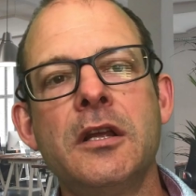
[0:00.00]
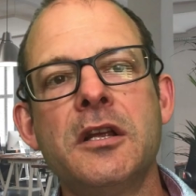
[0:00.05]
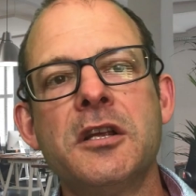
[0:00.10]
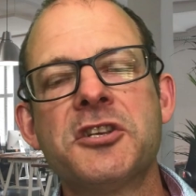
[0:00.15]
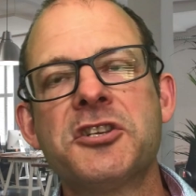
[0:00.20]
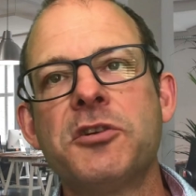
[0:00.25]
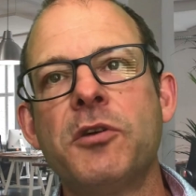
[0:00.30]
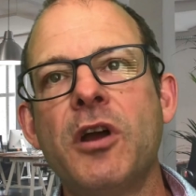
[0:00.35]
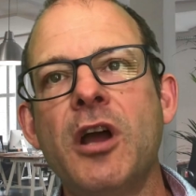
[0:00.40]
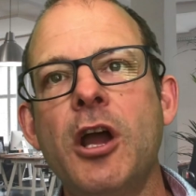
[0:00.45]

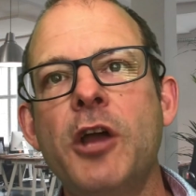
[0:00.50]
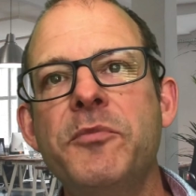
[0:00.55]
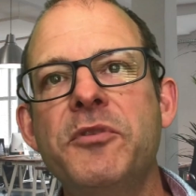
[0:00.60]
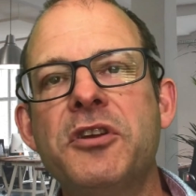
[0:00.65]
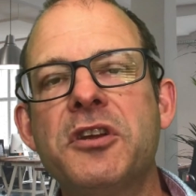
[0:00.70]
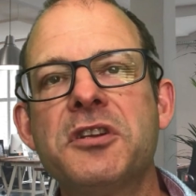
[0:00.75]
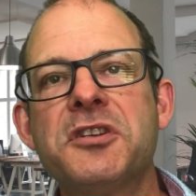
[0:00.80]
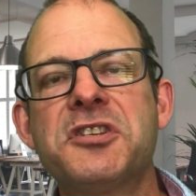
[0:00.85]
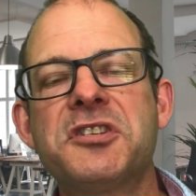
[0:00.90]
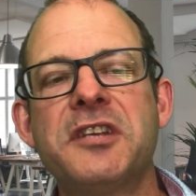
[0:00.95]
So I hope you
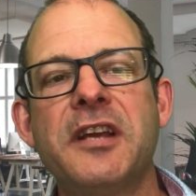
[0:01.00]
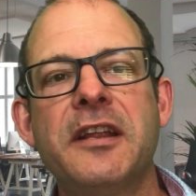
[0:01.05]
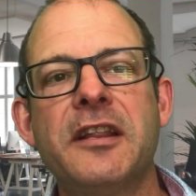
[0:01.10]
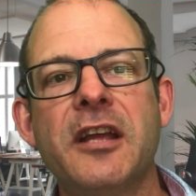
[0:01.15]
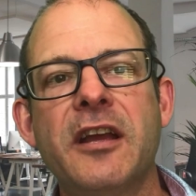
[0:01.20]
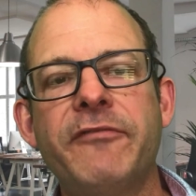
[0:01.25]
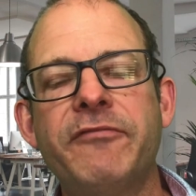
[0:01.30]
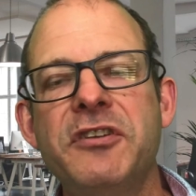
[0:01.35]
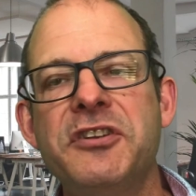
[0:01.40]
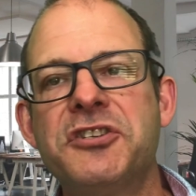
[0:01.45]
can see
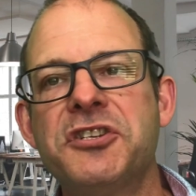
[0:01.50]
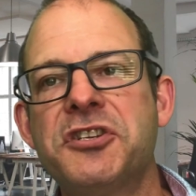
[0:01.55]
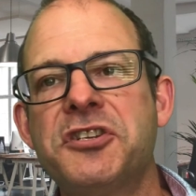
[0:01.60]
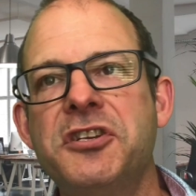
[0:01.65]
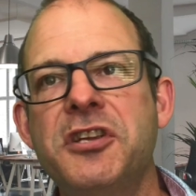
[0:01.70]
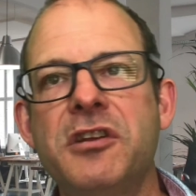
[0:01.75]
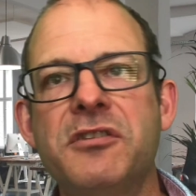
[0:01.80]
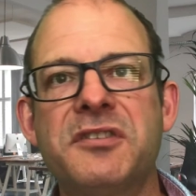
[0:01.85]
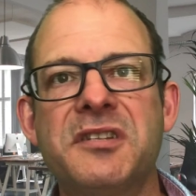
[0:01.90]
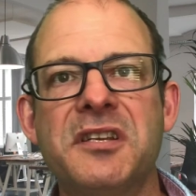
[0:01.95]
that if we just
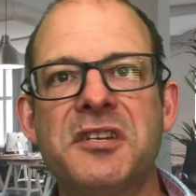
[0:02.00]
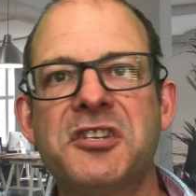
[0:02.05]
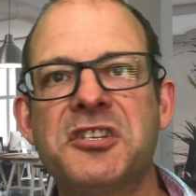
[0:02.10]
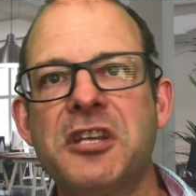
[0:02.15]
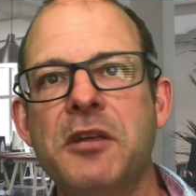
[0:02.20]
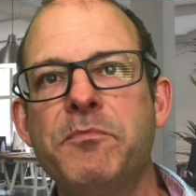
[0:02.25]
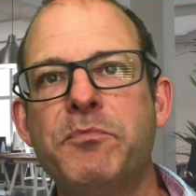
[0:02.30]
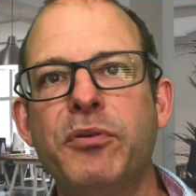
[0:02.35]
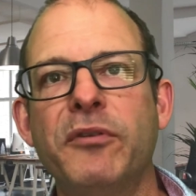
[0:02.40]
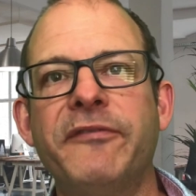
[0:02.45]
use this
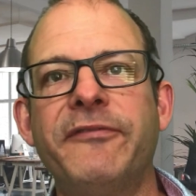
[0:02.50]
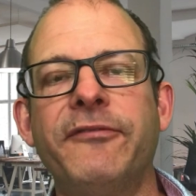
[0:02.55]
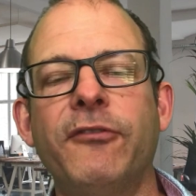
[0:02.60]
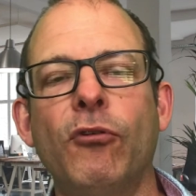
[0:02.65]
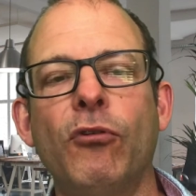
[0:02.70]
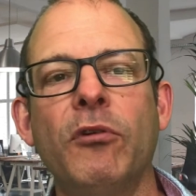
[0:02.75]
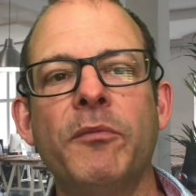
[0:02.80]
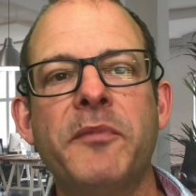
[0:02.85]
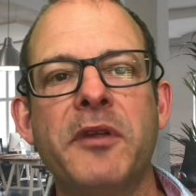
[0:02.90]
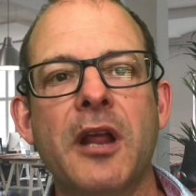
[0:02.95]
simple
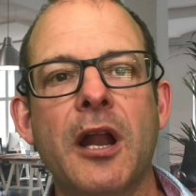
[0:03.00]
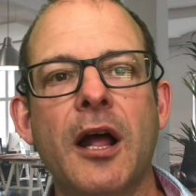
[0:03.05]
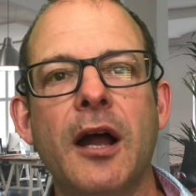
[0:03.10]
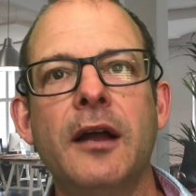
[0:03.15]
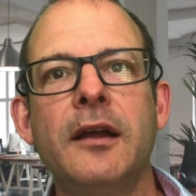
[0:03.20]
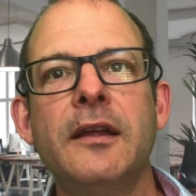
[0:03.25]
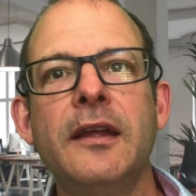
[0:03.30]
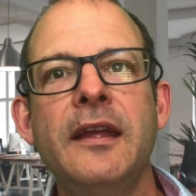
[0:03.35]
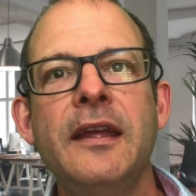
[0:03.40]
formula,